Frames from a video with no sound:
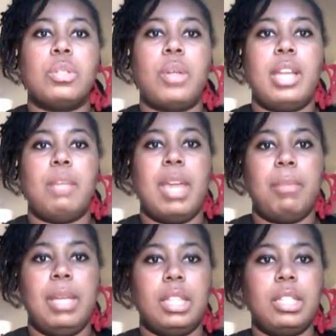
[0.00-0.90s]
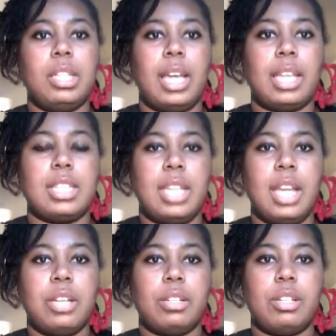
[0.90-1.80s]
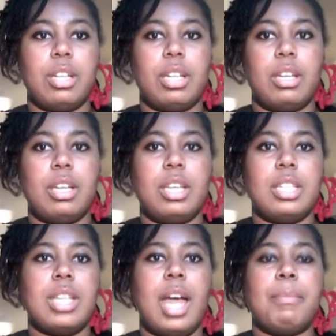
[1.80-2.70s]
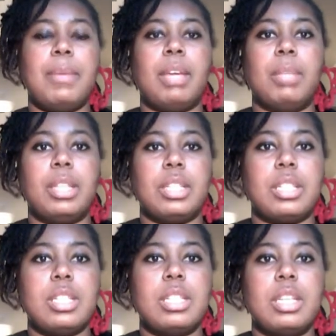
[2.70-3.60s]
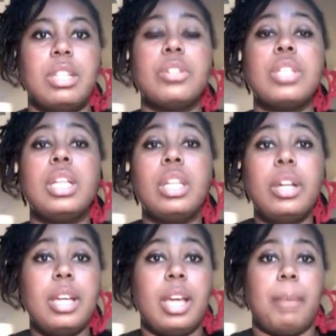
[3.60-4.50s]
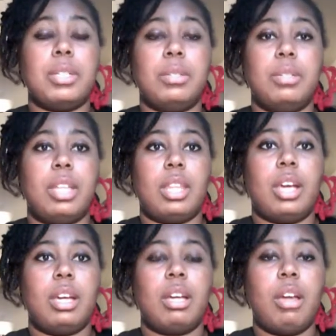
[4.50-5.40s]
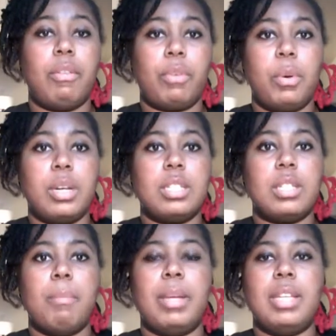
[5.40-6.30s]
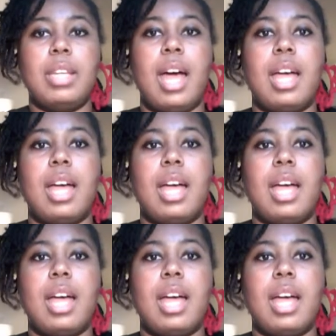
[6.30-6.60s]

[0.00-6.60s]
trying to make me look like the standard is not being malicious. There's a learning opportunity there, of course, but